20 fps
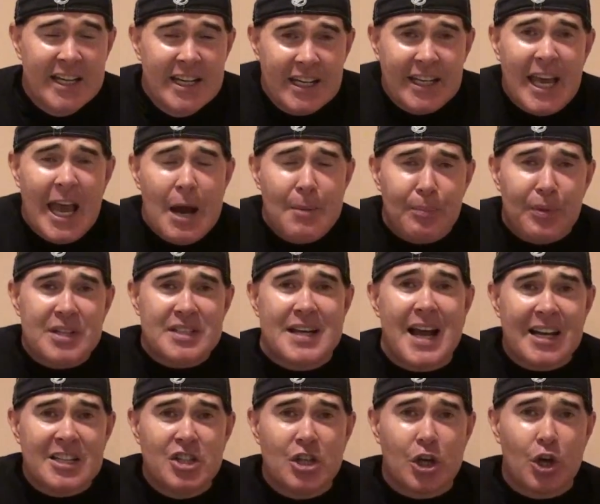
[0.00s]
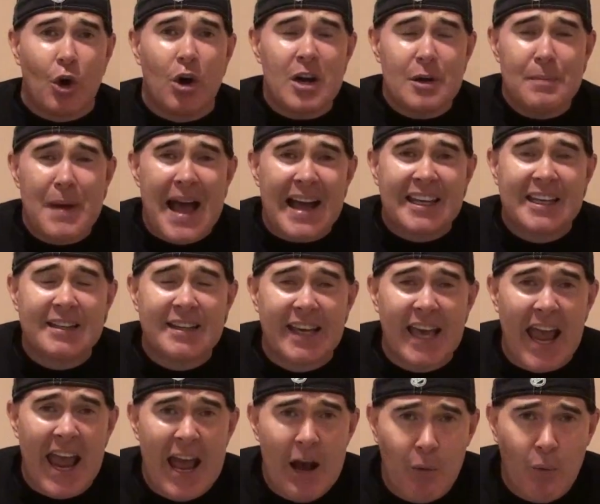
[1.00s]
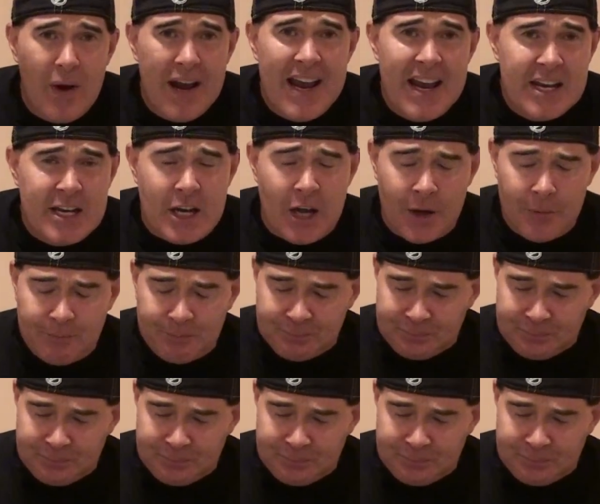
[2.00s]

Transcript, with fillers: You can't protect your quarterback, you can't win.